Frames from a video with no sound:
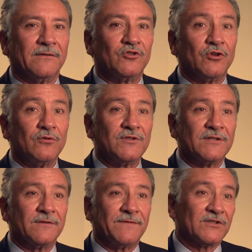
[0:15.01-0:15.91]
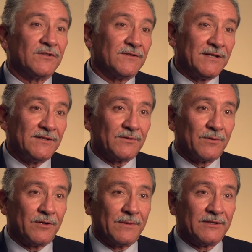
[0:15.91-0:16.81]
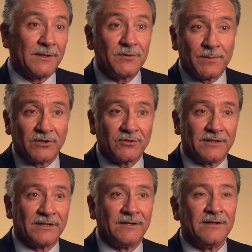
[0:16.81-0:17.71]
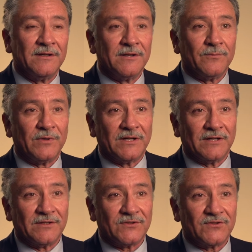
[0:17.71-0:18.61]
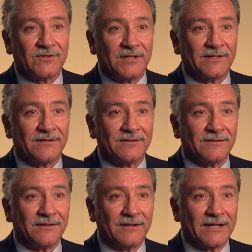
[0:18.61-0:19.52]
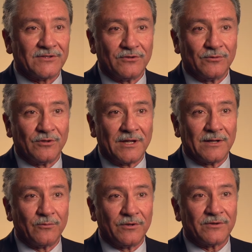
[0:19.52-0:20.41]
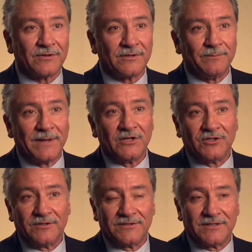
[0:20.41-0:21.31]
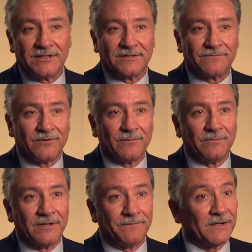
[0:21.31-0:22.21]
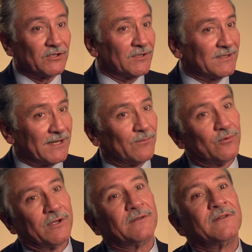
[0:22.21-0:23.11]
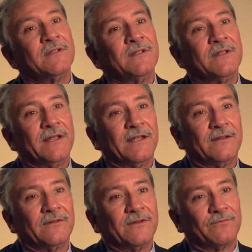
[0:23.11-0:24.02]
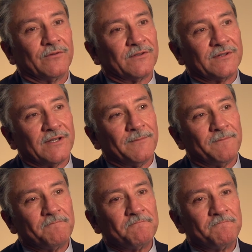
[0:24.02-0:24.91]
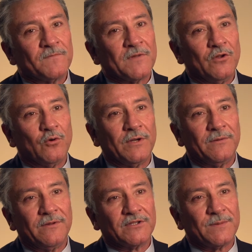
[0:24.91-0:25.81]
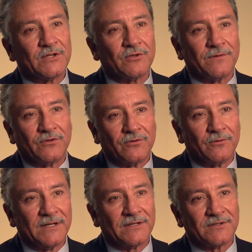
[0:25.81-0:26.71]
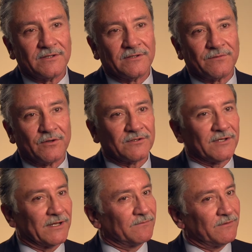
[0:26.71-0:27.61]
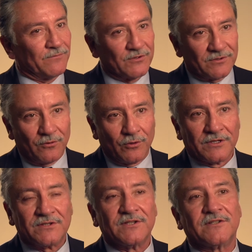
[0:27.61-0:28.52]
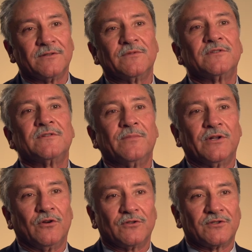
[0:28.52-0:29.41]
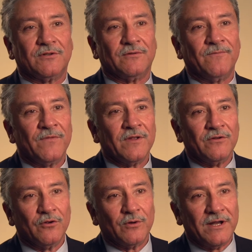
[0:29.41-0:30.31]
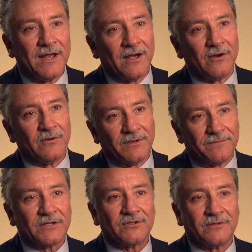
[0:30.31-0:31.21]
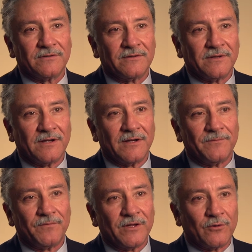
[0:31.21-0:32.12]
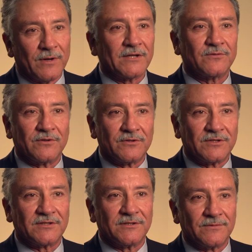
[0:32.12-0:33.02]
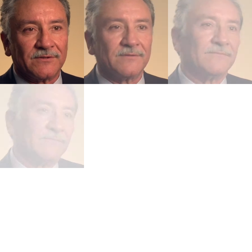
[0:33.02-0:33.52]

have chosen infectious disease as part of my subspecialty because it has to do a lot with managing disease from an infection standpoint and different, um, knowing the specialty of internal medicine as far as like different organ systems, but also knowing how an infection um, interacts with those systems.